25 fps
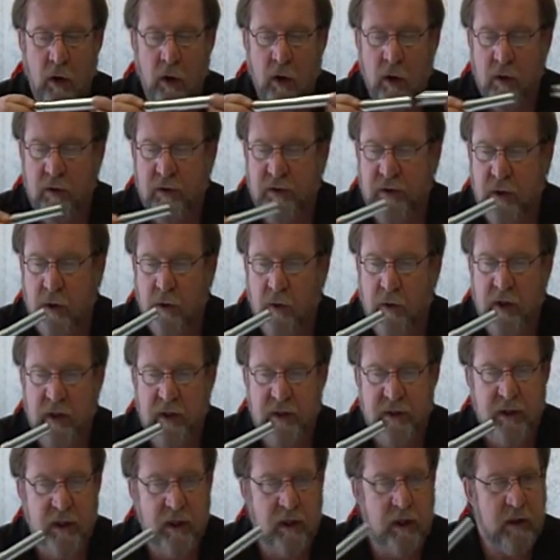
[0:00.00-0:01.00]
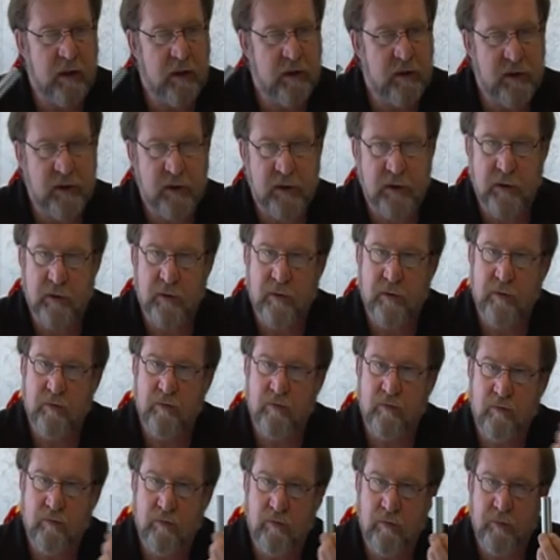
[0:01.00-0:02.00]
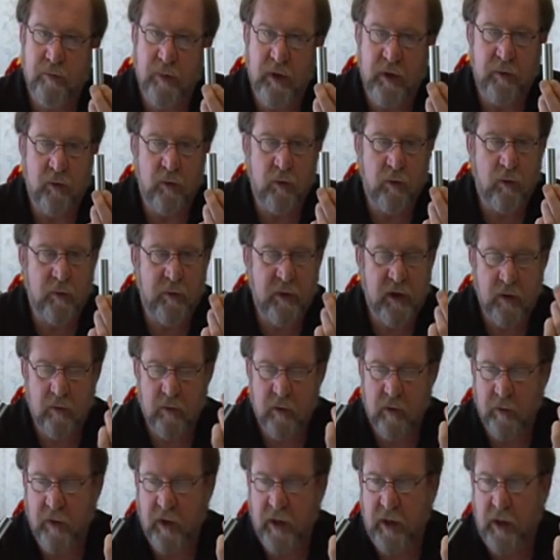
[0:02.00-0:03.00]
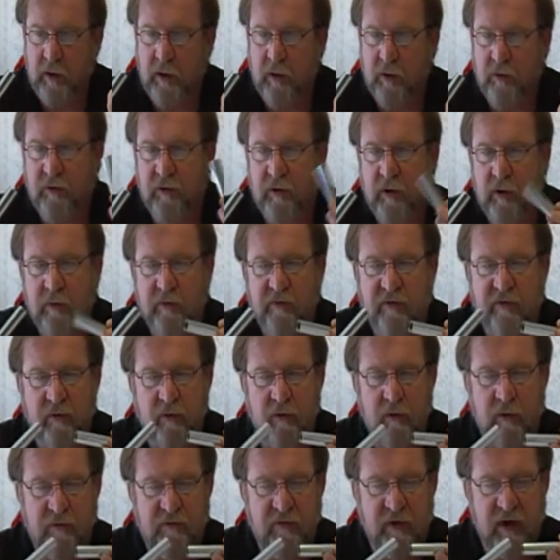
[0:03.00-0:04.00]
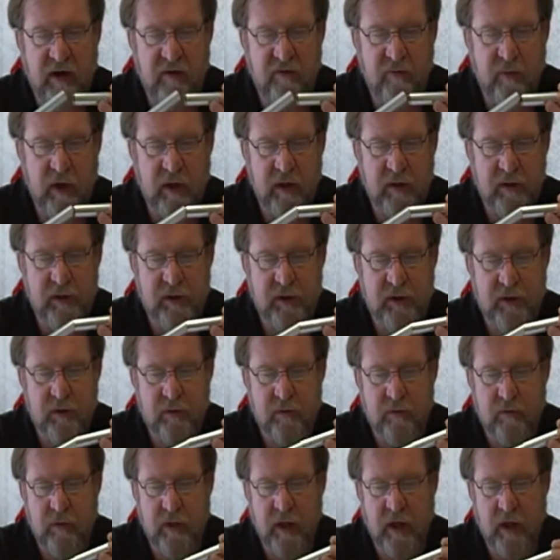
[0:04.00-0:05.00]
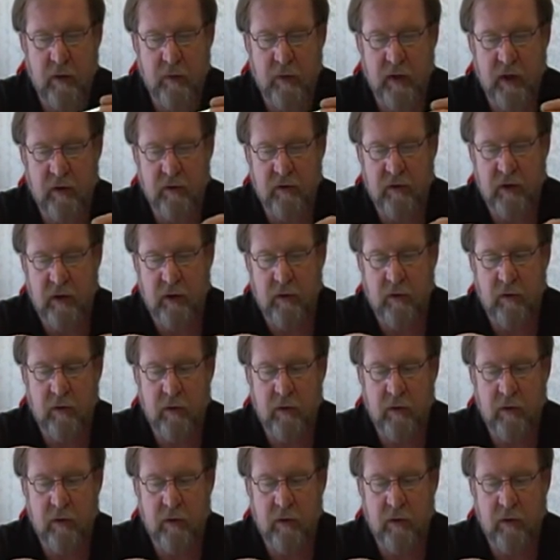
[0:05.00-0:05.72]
So he says people will be able to buy a new tube for $5. Not a big